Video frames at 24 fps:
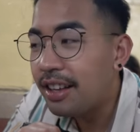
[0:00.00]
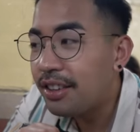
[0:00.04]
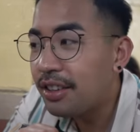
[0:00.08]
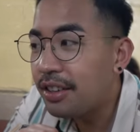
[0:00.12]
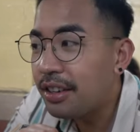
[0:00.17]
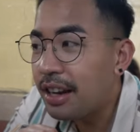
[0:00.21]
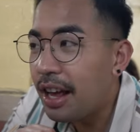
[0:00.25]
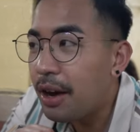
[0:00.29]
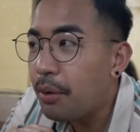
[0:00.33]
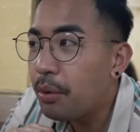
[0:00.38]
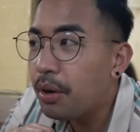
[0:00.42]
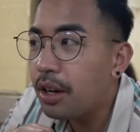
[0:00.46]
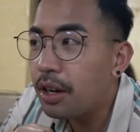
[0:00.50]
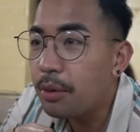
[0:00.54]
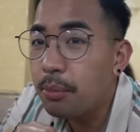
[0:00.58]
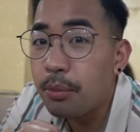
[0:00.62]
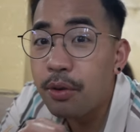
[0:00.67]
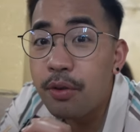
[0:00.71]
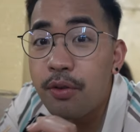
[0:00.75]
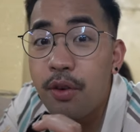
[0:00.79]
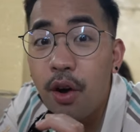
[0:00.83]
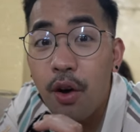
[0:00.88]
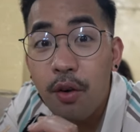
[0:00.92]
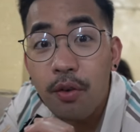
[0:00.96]
So now we're going to
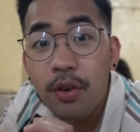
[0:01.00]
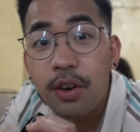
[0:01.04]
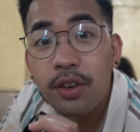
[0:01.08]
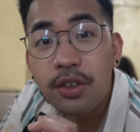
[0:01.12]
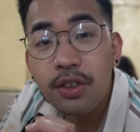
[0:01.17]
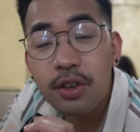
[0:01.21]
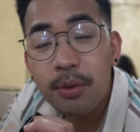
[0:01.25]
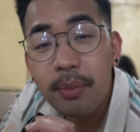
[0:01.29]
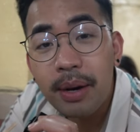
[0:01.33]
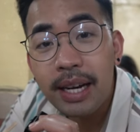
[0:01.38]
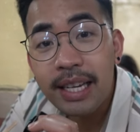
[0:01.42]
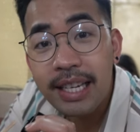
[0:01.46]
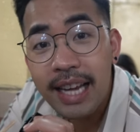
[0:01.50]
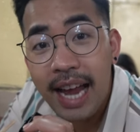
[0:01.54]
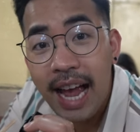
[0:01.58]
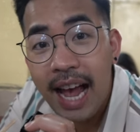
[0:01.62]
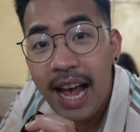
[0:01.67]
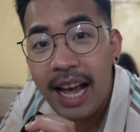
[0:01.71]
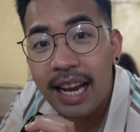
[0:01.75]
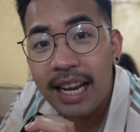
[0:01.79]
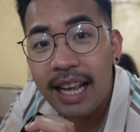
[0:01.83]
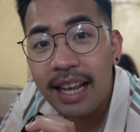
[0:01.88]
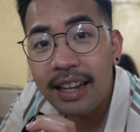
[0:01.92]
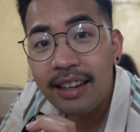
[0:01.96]
move over to my
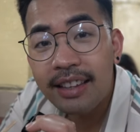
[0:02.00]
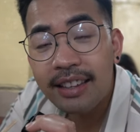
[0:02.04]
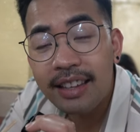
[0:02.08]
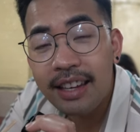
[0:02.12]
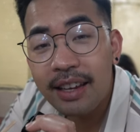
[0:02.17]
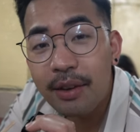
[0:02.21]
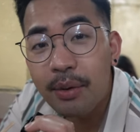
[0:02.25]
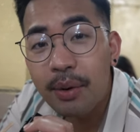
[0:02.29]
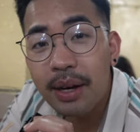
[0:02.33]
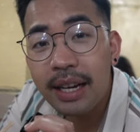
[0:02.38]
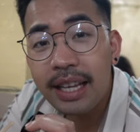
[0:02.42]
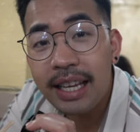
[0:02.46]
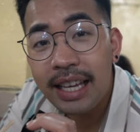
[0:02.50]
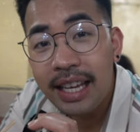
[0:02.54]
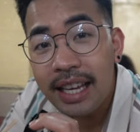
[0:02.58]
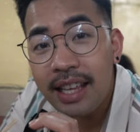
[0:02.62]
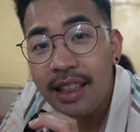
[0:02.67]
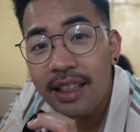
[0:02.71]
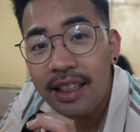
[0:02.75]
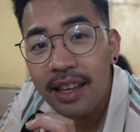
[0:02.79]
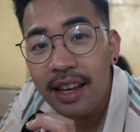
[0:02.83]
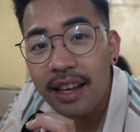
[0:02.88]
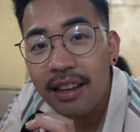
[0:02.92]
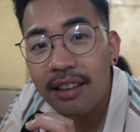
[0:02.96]
dad and see what he
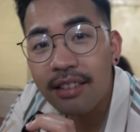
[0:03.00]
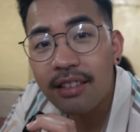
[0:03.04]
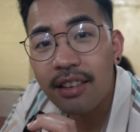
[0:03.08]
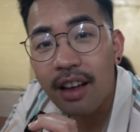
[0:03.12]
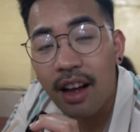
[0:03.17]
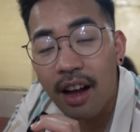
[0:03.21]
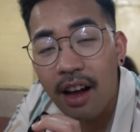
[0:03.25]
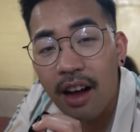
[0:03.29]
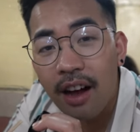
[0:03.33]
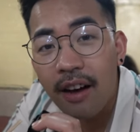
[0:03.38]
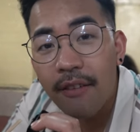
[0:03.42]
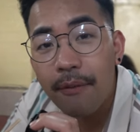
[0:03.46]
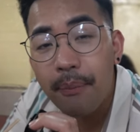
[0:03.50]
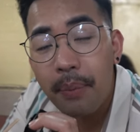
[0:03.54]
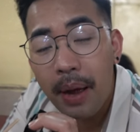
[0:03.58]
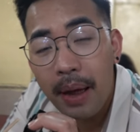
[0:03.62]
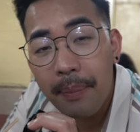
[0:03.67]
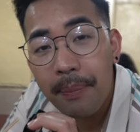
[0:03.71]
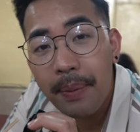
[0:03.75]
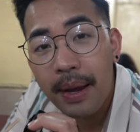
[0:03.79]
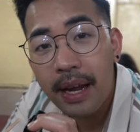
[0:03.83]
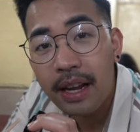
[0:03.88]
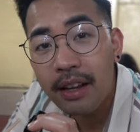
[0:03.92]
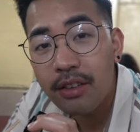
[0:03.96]
thinks of
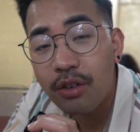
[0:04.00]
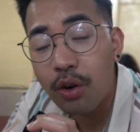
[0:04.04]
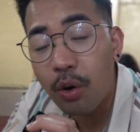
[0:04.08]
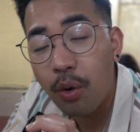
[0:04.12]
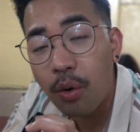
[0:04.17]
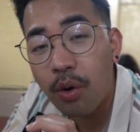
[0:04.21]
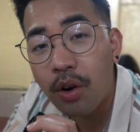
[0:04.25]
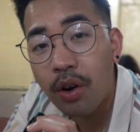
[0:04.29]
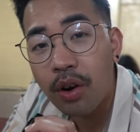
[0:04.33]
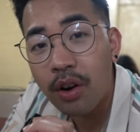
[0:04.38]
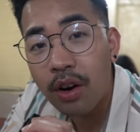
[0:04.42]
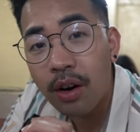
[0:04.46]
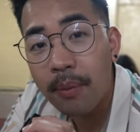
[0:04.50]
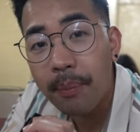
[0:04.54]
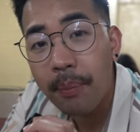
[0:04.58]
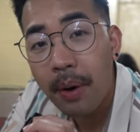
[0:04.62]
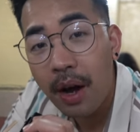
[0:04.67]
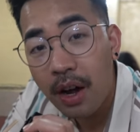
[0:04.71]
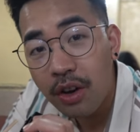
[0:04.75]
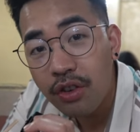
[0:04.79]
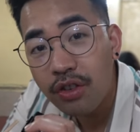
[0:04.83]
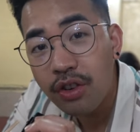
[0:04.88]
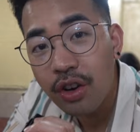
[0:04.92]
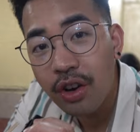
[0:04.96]
Pepe's or
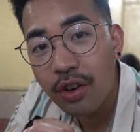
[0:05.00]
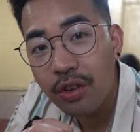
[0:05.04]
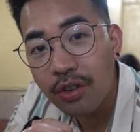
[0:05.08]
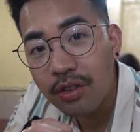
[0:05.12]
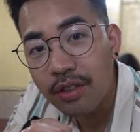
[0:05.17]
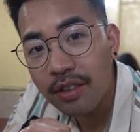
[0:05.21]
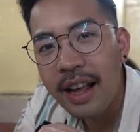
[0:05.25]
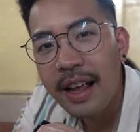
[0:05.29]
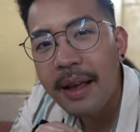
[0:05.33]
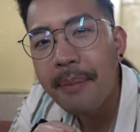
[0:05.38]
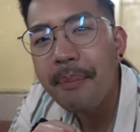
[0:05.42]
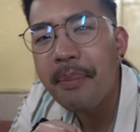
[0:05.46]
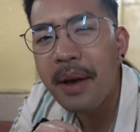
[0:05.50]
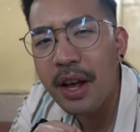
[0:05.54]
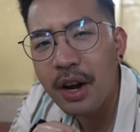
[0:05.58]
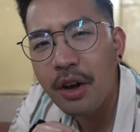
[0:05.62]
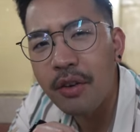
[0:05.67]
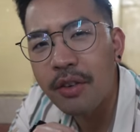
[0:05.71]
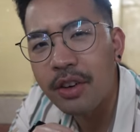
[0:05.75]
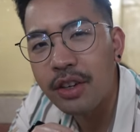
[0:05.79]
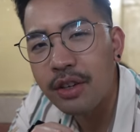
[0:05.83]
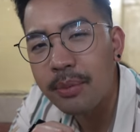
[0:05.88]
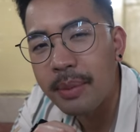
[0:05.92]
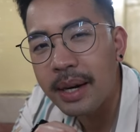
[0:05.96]
Pancho's. And pan
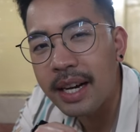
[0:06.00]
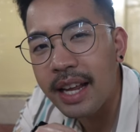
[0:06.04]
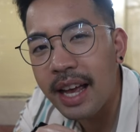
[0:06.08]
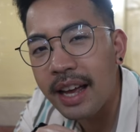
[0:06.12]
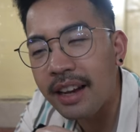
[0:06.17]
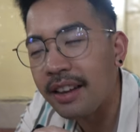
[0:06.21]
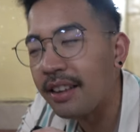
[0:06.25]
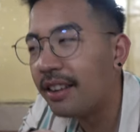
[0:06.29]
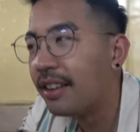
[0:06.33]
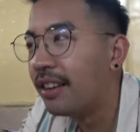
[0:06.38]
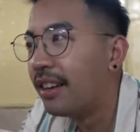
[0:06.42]
over to my dad.